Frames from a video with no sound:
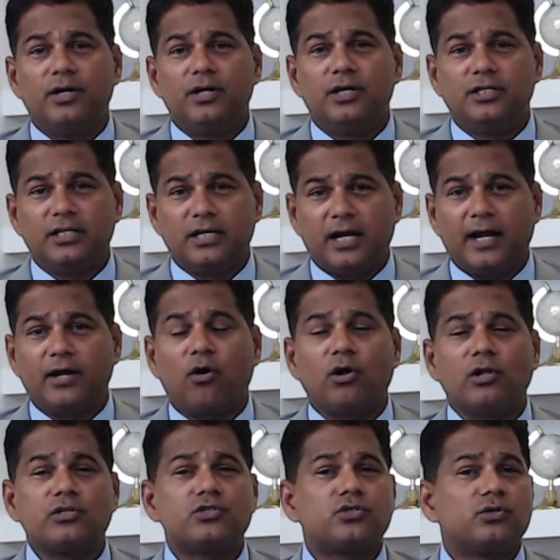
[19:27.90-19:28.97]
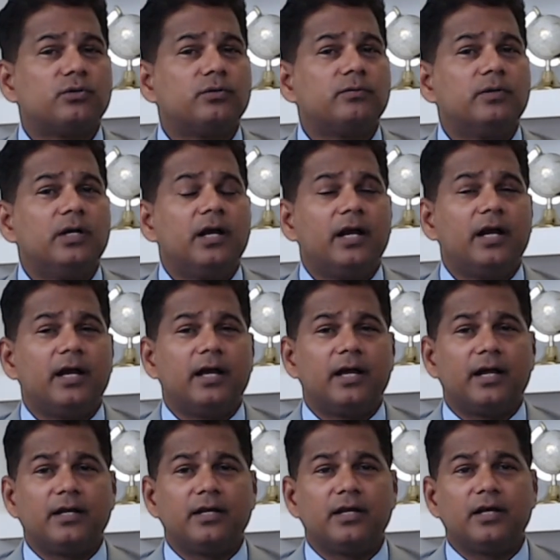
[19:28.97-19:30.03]
denied also,
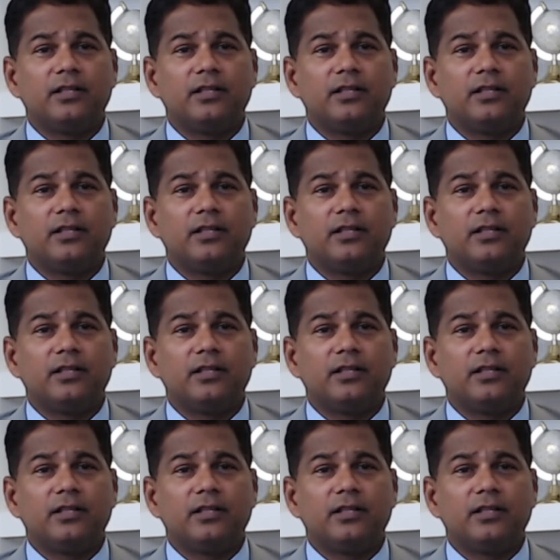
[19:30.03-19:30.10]
and